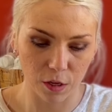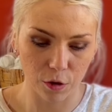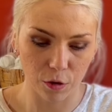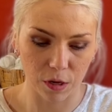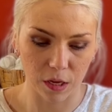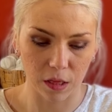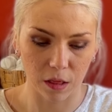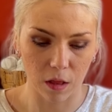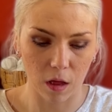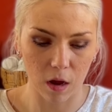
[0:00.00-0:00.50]
you
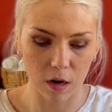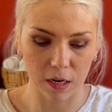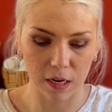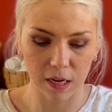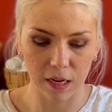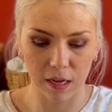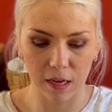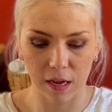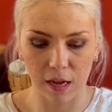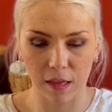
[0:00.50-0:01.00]
can lock
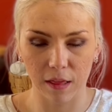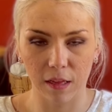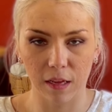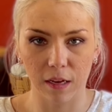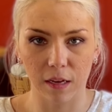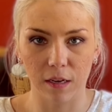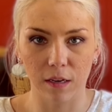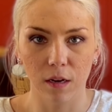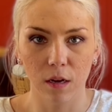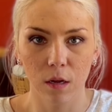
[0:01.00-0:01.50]
it and
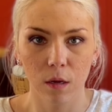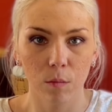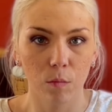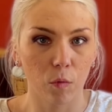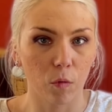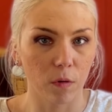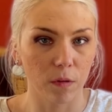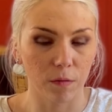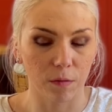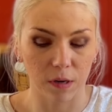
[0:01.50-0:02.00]
then
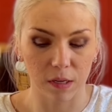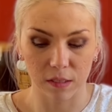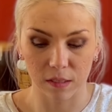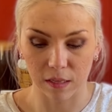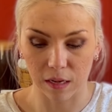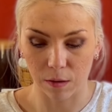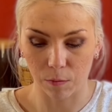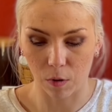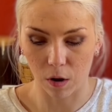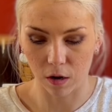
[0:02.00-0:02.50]
pour the rest of
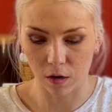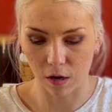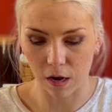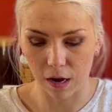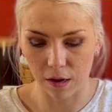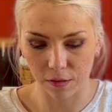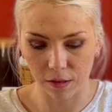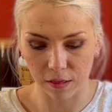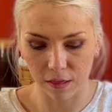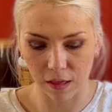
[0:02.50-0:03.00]
that water
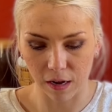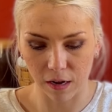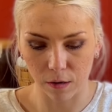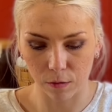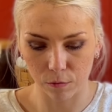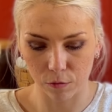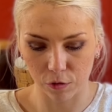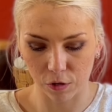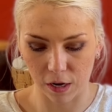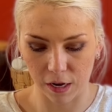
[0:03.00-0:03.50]
out that they
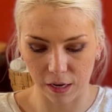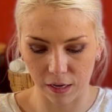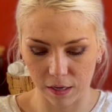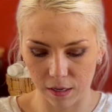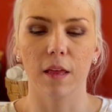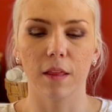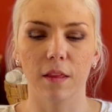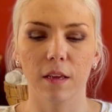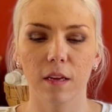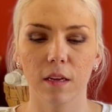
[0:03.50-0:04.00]
don't drink,
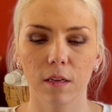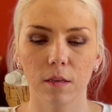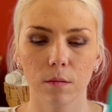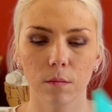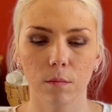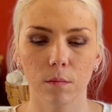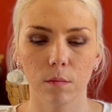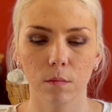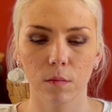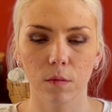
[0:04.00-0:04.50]
and then
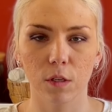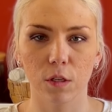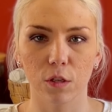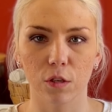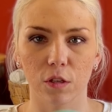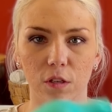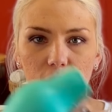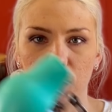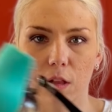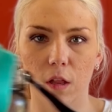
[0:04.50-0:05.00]
you
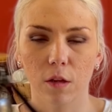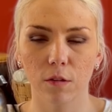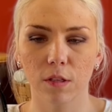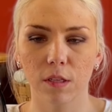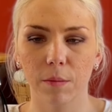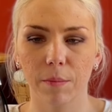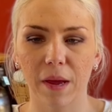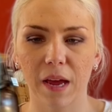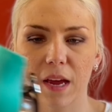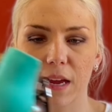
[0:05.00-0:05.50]
just close
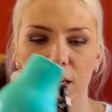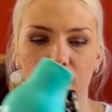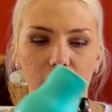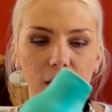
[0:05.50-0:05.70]
it back.